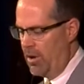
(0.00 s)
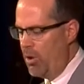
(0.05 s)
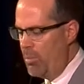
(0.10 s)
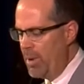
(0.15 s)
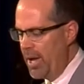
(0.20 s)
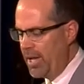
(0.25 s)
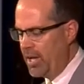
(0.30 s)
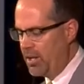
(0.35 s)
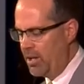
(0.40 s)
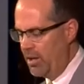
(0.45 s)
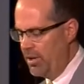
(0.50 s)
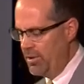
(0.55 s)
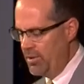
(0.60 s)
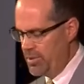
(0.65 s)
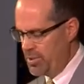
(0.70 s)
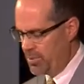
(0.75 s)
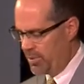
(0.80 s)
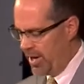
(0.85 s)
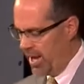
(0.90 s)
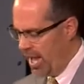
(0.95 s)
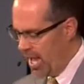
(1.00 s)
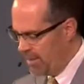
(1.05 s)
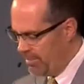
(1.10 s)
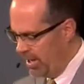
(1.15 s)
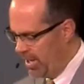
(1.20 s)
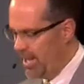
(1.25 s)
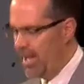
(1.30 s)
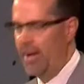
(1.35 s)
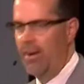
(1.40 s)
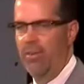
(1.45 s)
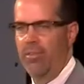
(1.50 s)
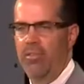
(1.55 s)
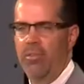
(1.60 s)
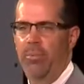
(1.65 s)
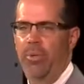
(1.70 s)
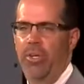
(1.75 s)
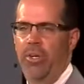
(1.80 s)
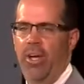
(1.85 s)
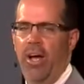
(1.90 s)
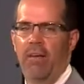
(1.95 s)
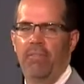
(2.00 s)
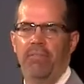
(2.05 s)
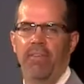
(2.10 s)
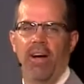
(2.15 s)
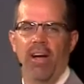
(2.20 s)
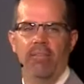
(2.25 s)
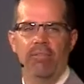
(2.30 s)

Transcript: All my clothes were hand me downs, and when you got